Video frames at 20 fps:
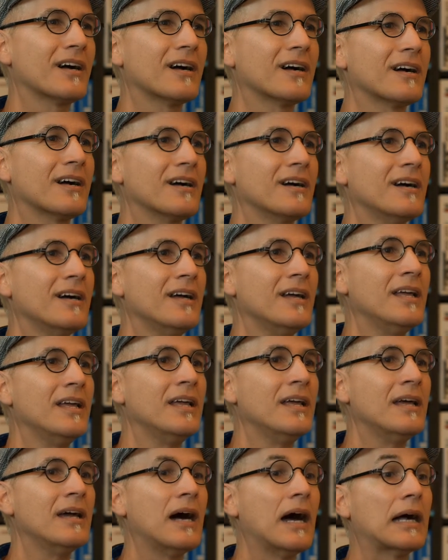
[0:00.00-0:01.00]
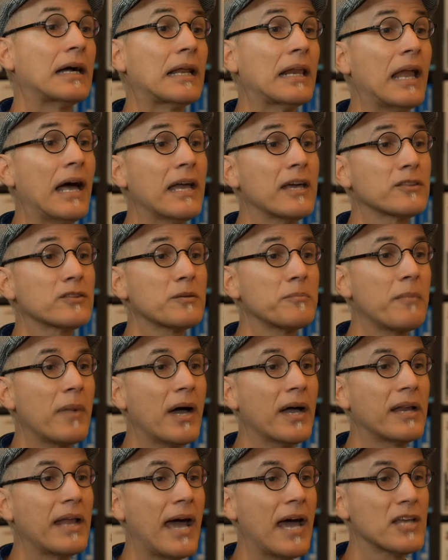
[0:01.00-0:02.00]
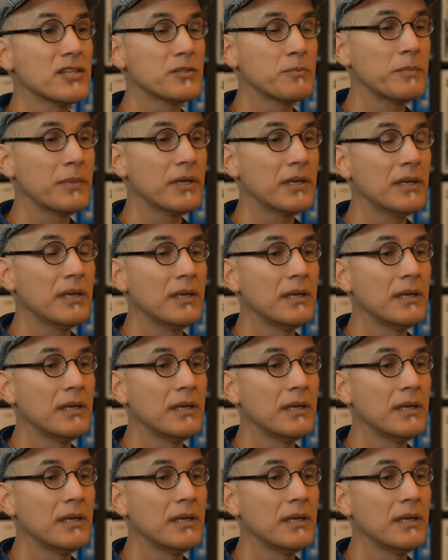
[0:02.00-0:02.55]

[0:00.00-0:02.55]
a client of mine asked me,